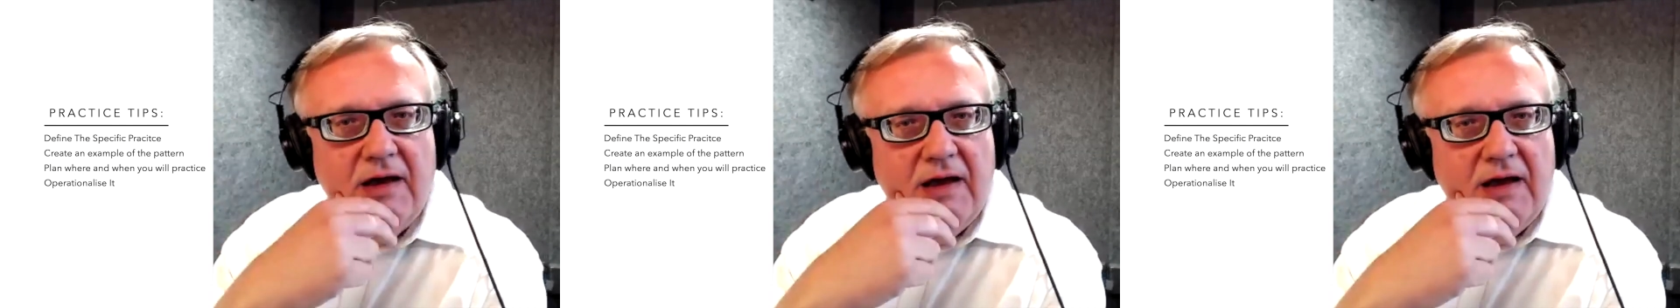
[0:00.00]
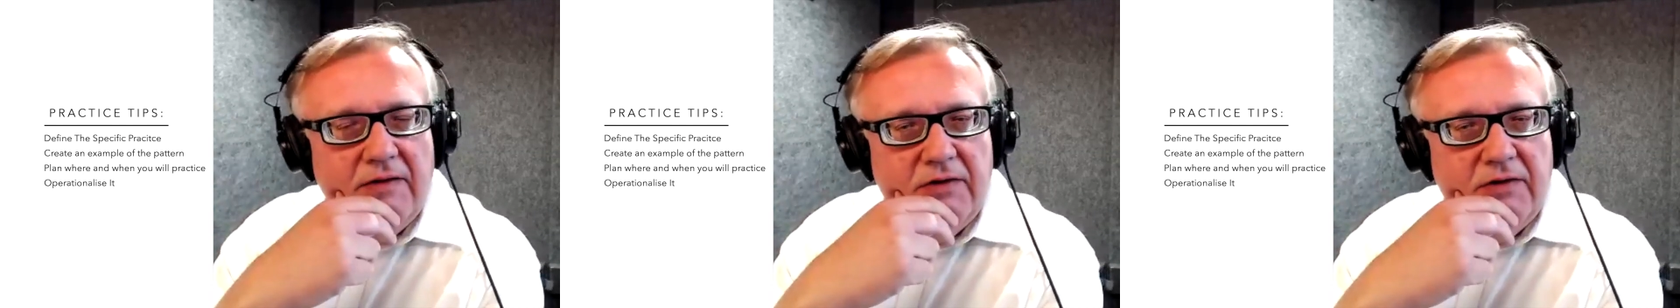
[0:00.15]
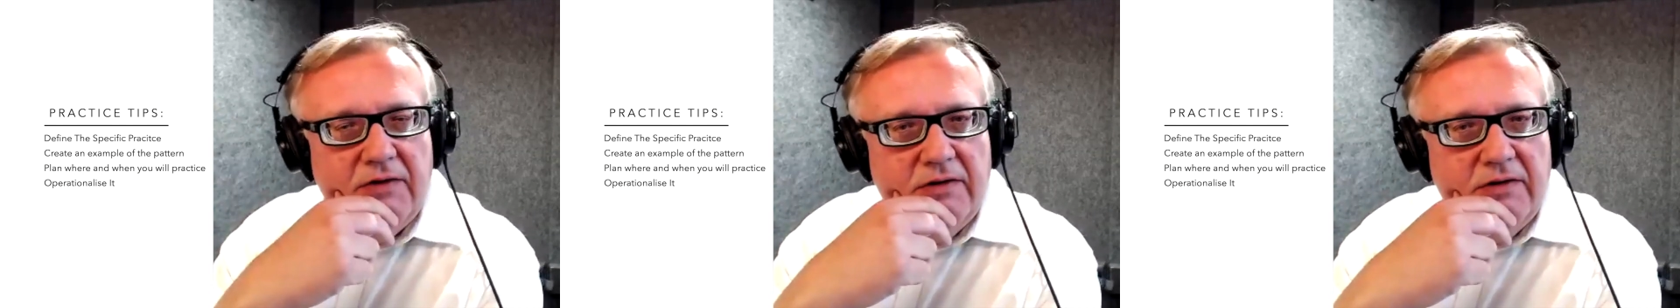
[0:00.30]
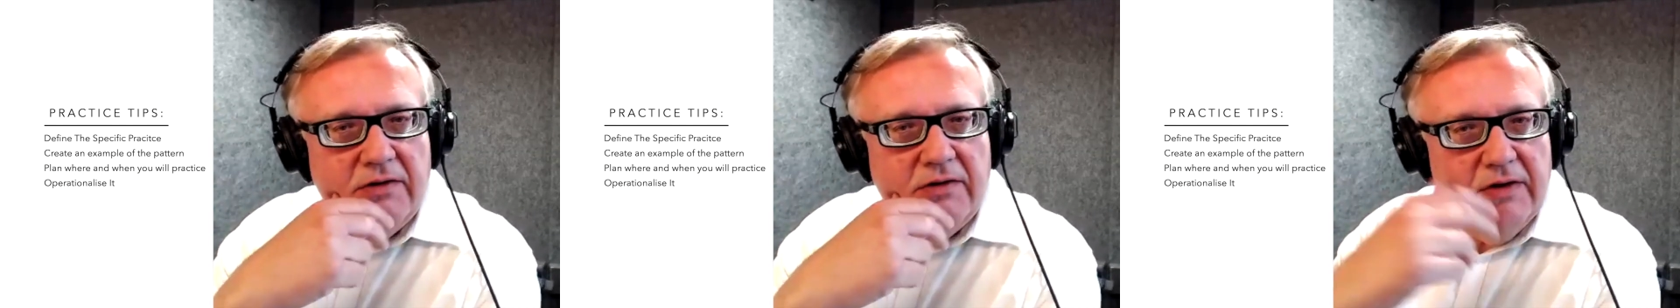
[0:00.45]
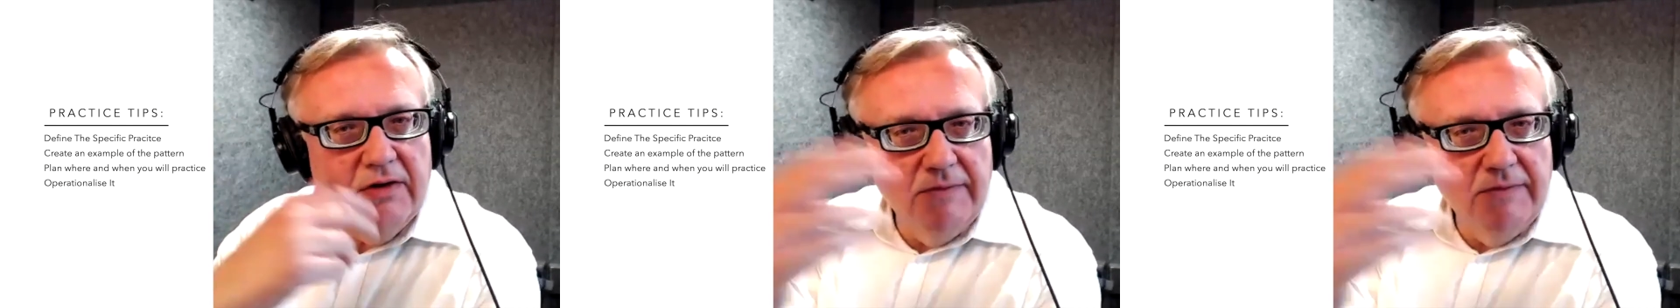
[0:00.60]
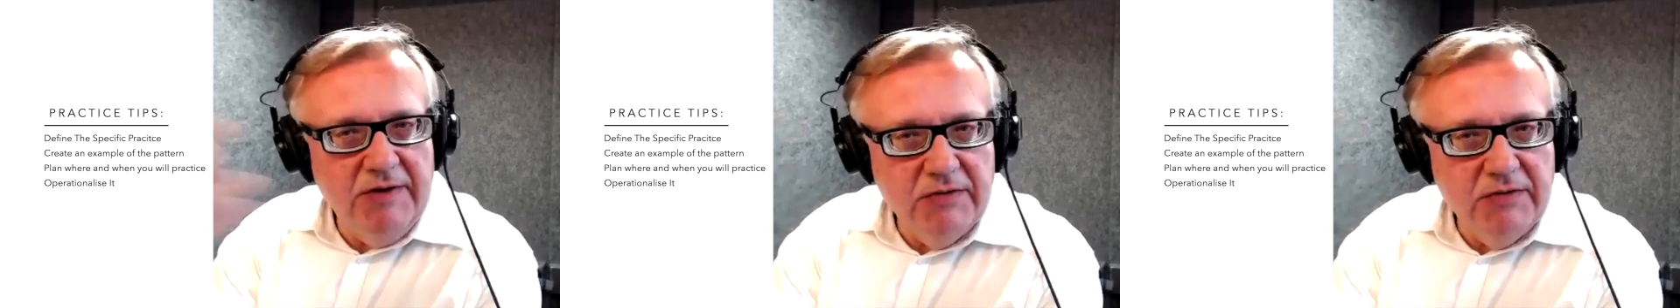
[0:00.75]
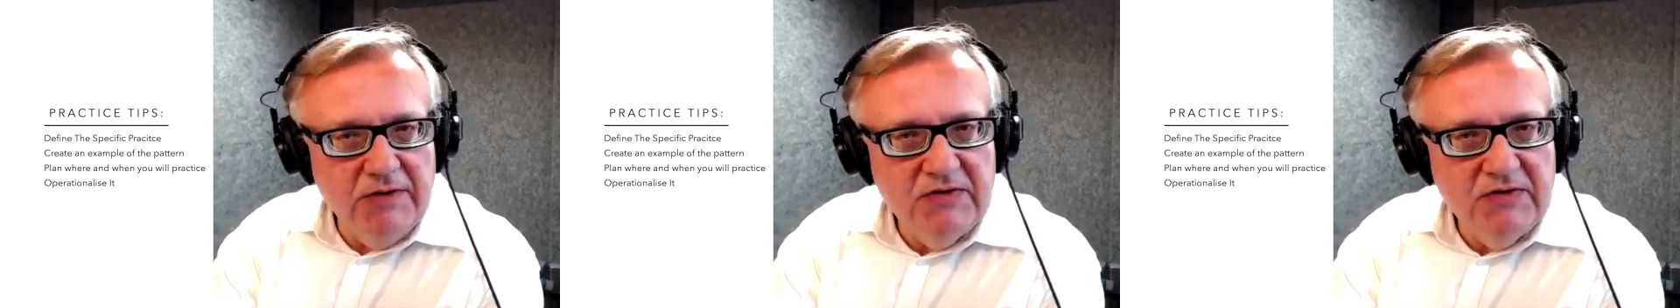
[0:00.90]
you're going to be
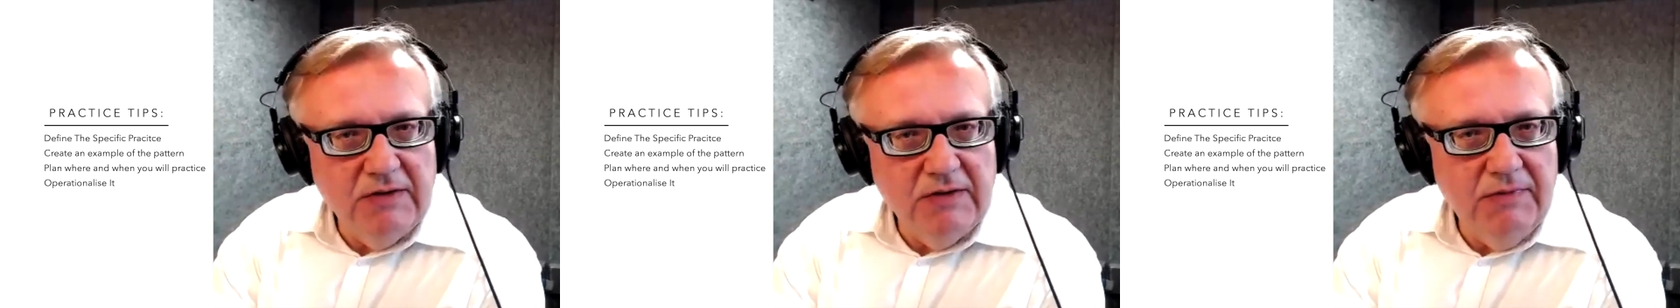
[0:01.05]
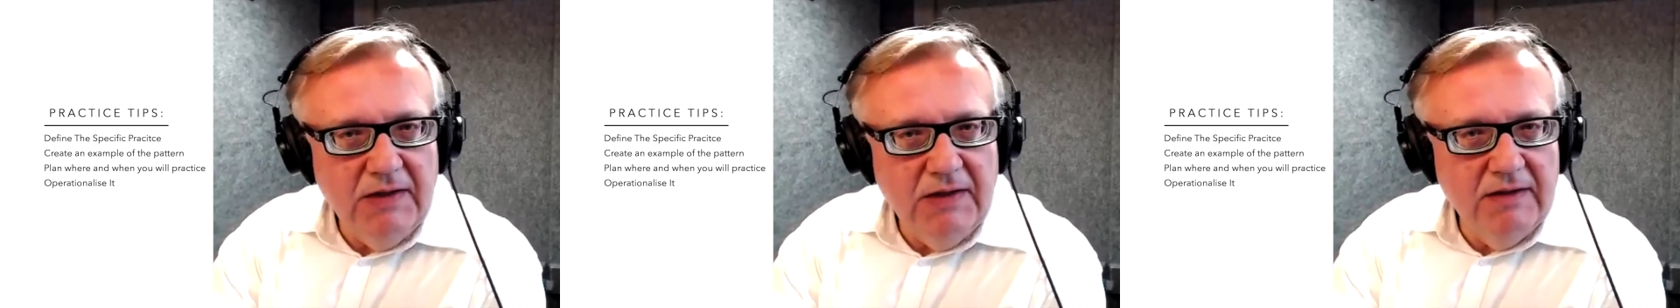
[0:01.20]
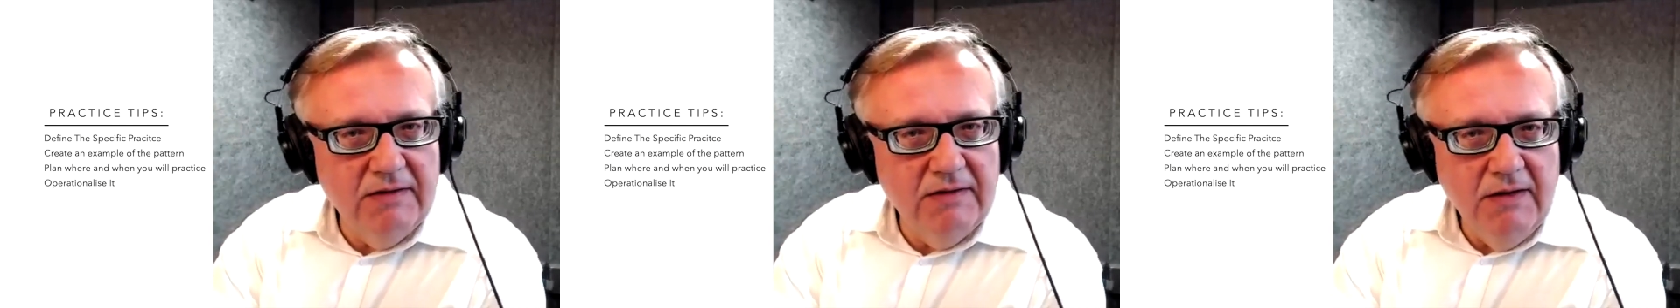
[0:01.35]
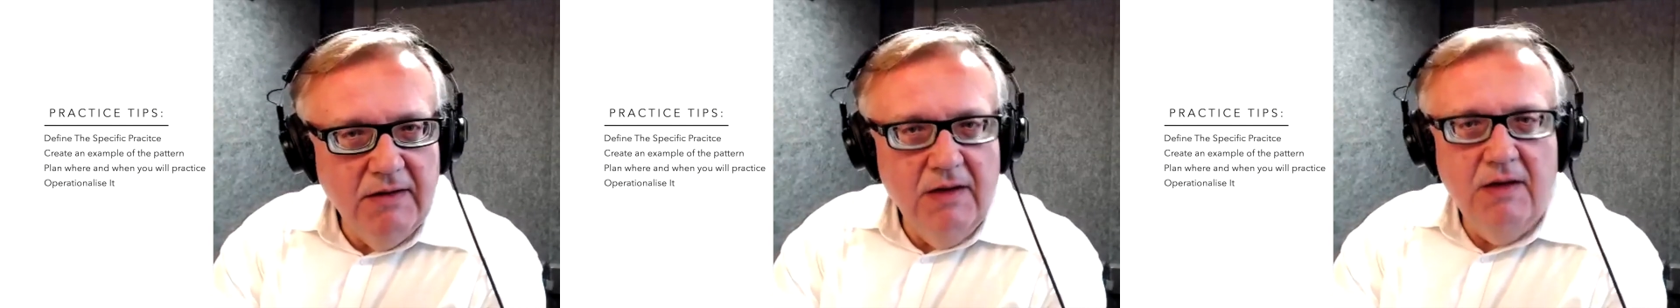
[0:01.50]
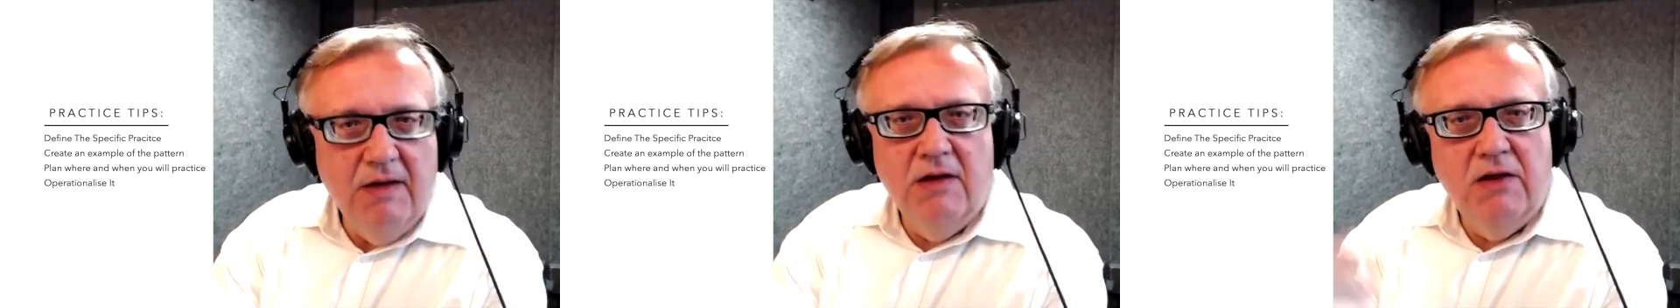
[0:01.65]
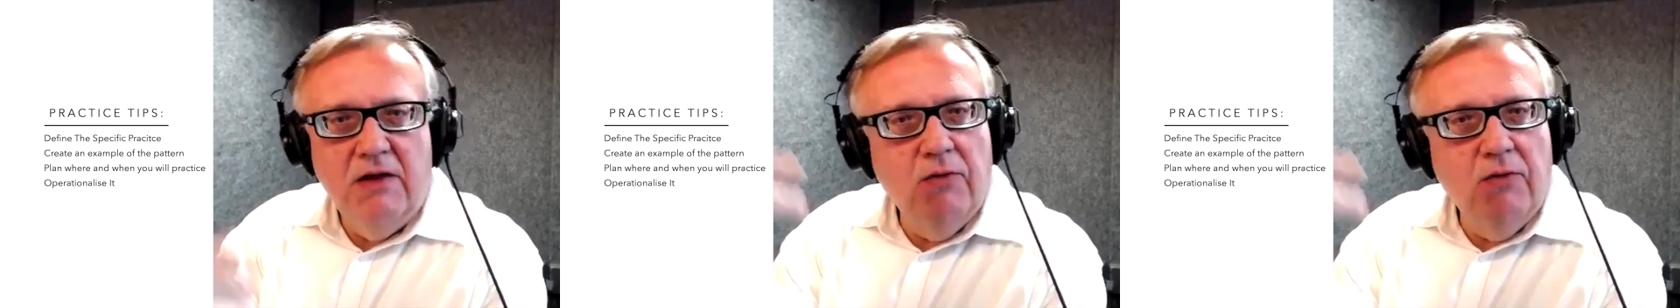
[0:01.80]
doing something and you